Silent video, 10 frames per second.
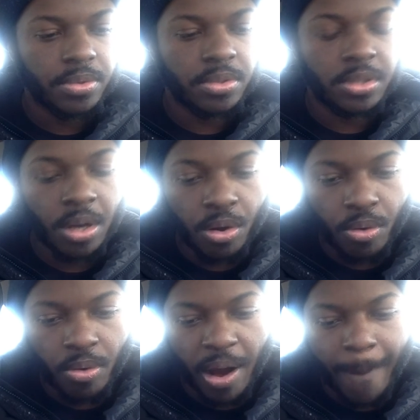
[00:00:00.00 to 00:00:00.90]

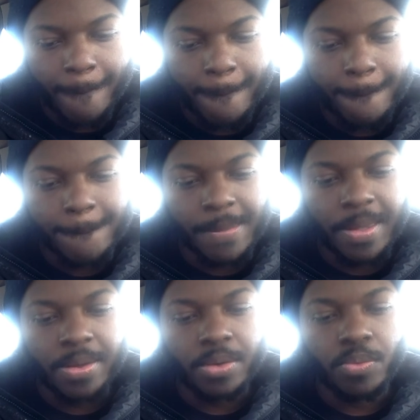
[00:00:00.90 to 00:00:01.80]
so
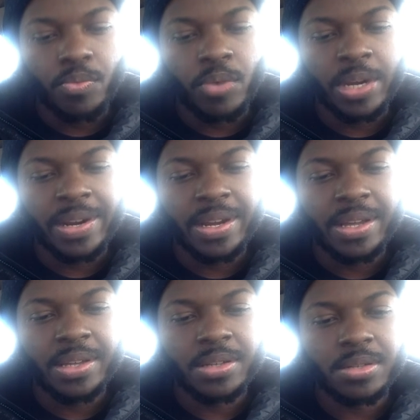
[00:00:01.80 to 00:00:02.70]
when it
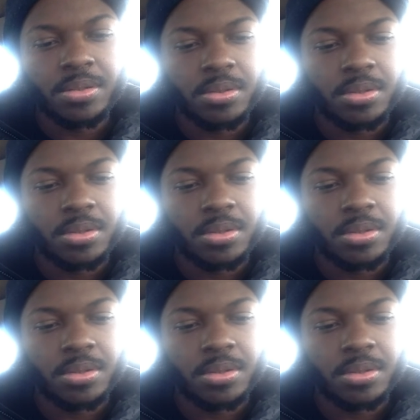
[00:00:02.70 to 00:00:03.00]
is